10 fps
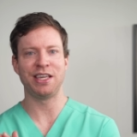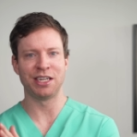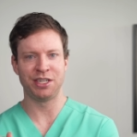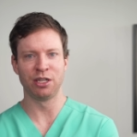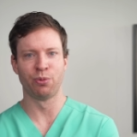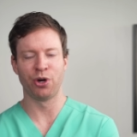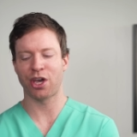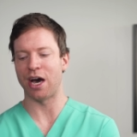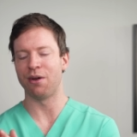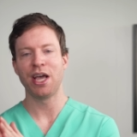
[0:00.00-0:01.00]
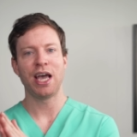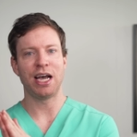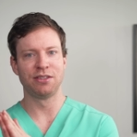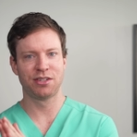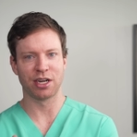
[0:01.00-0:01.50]
the ideal workout
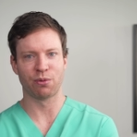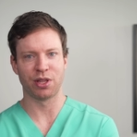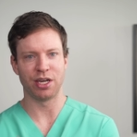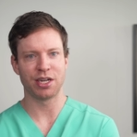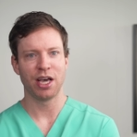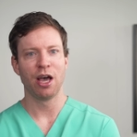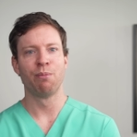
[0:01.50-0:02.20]
and stick with it.